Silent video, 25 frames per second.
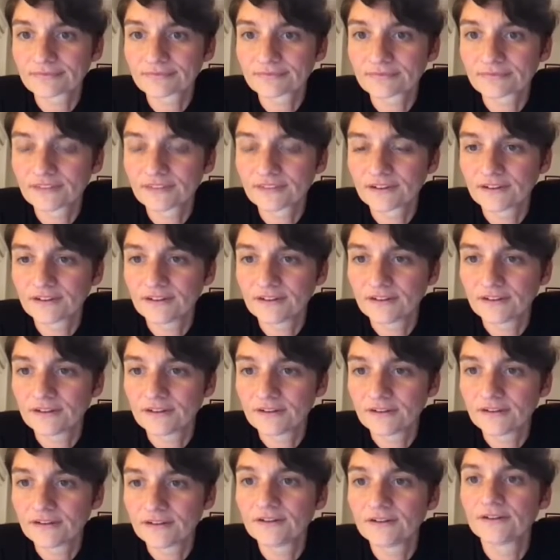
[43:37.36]

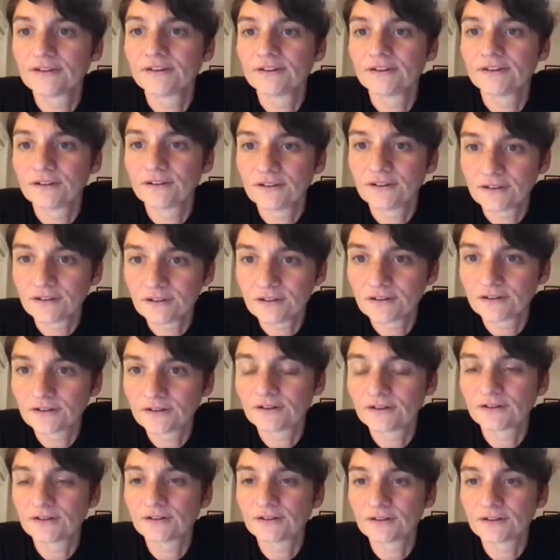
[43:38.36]

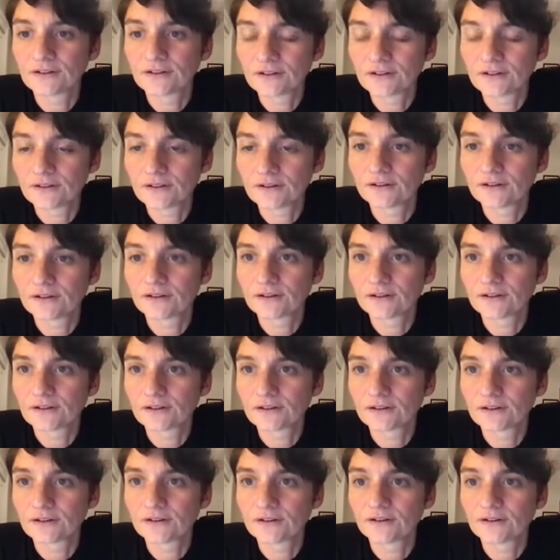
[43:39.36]

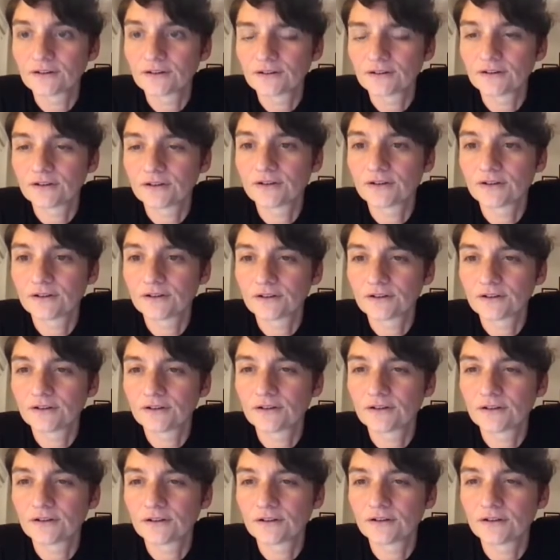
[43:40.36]

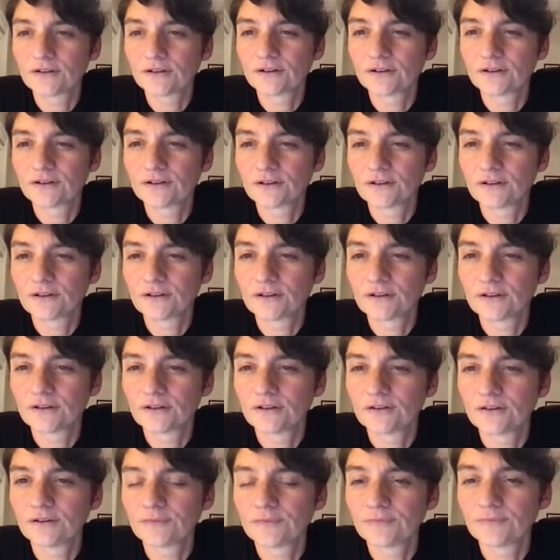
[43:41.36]

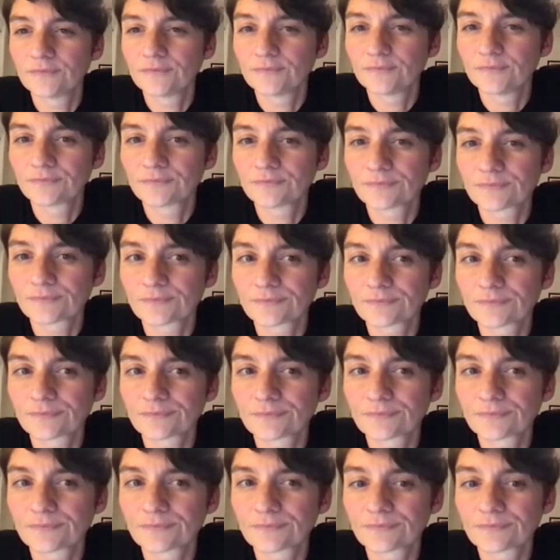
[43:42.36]

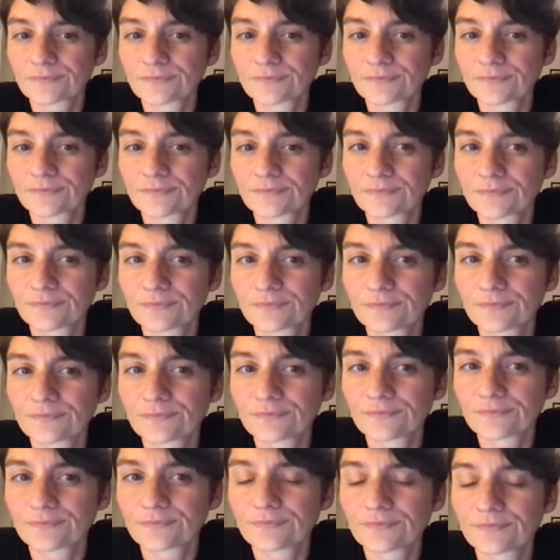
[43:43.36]

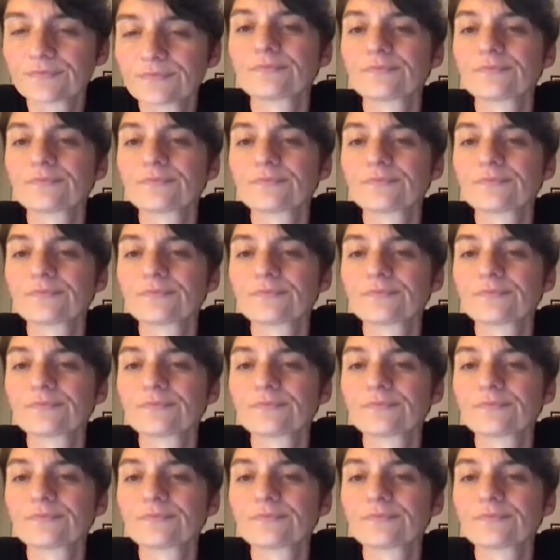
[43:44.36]
(silent)